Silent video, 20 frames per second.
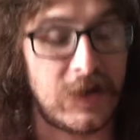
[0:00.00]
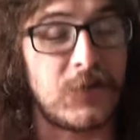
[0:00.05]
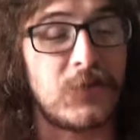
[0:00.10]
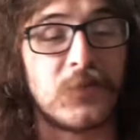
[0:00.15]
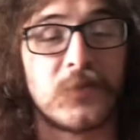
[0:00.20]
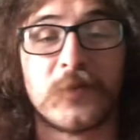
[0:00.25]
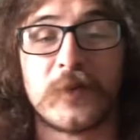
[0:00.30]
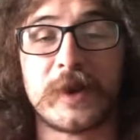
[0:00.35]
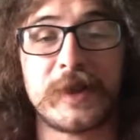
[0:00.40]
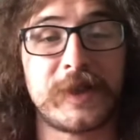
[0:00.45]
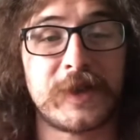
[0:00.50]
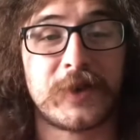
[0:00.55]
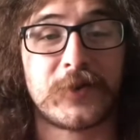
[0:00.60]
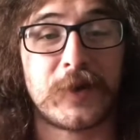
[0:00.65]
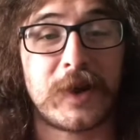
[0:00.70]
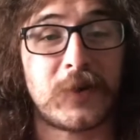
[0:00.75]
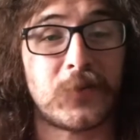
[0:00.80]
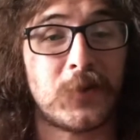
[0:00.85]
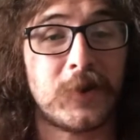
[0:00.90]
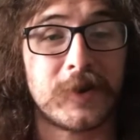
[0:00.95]
Really
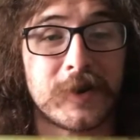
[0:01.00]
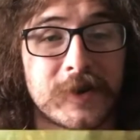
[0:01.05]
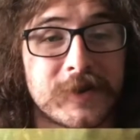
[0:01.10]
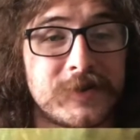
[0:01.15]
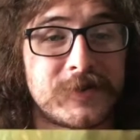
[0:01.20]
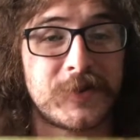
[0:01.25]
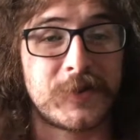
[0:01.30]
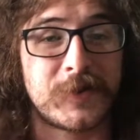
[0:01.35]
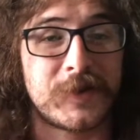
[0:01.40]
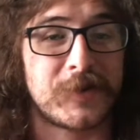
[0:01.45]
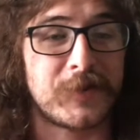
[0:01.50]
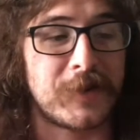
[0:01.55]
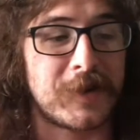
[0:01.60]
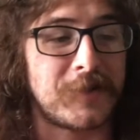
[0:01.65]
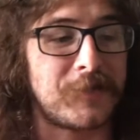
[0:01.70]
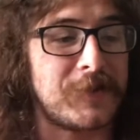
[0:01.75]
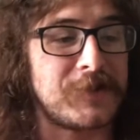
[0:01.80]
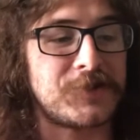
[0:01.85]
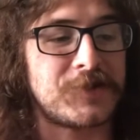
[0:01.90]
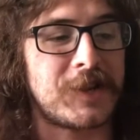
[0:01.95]
great work. Totally
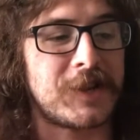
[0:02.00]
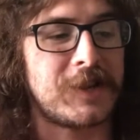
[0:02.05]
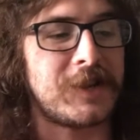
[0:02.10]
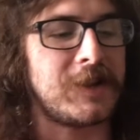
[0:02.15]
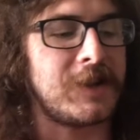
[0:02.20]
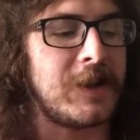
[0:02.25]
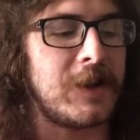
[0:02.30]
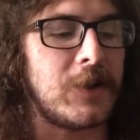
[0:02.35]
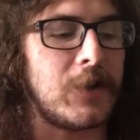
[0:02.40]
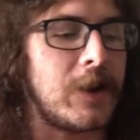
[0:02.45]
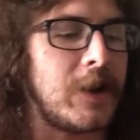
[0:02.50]
recommend checking it out.